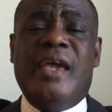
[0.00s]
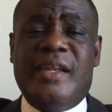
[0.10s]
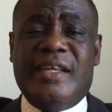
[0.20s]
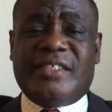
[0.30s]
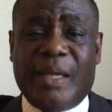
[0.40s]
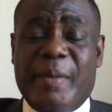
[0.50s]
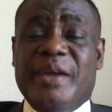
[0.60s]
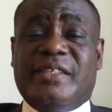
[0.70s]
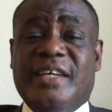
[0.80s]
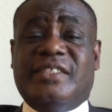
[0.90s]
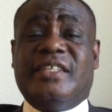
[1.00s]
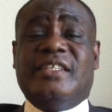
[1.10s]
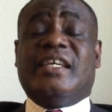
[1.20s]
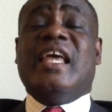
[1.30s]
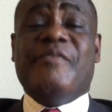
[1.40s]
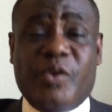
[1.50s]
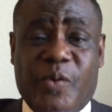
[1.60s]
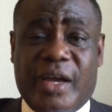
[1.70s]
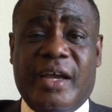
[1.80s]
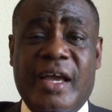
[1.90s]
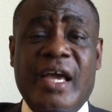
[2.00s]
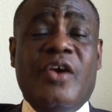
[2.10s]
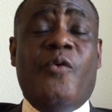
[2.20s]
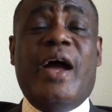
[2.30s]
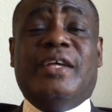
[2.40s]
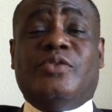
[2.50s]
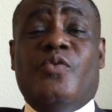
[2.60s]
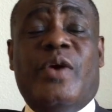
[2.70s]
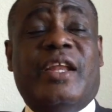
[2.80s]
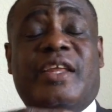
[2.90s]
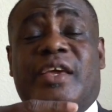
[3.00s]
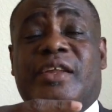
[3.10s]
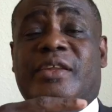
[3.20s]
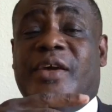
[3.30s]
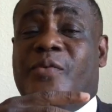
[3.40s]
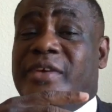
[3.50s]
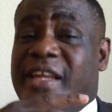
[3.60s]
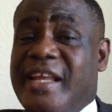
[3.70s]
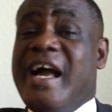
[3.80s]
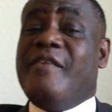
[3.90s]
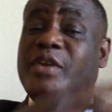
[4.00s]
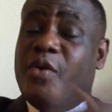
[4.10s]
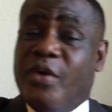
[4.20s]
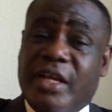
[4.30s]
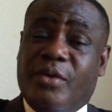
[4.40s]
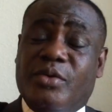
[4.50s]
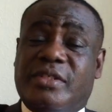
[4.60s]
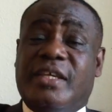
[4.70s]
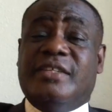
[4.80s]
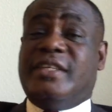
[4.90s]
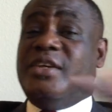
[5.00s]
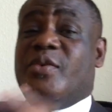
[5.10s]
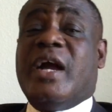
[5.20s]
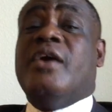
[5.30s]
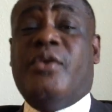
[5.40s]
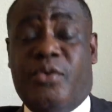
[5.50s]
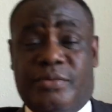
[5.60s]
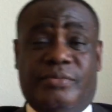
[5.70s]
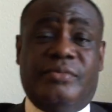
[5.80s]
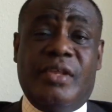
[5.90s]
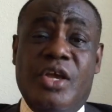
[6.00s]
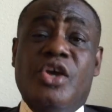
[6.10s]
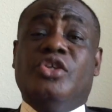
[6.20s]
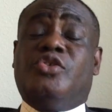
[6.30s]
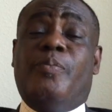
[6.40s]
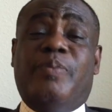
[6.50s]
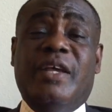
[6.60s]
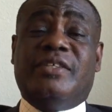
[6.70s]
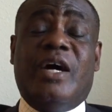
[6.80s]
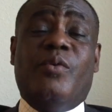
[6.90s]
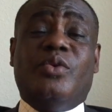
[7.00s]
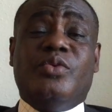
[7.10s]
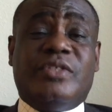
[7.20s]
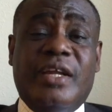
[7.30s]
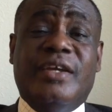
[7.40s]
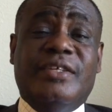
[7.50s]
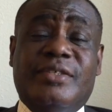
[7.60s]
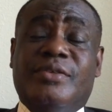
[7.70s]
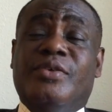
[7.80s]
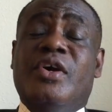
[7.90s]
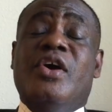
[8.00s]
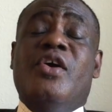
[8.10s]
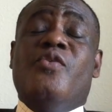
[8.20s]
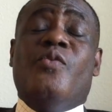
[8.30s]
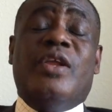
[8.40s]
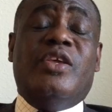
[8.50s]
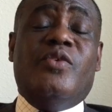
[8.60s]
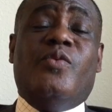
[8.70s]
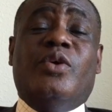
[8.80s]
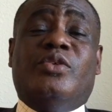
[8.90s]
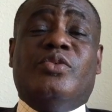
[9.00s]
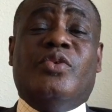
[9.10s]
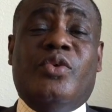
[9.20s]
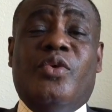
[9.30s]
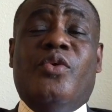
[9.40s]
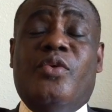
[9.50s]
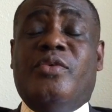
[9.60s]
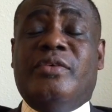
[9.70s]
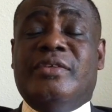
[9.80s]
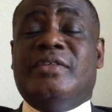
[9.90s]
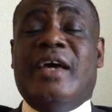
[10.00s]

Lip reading: and the Samaritan cities and everywhere. Whereas when they didn't have the Holy Ghost, he said you can't go. So please, I want to challenge you. When you want to go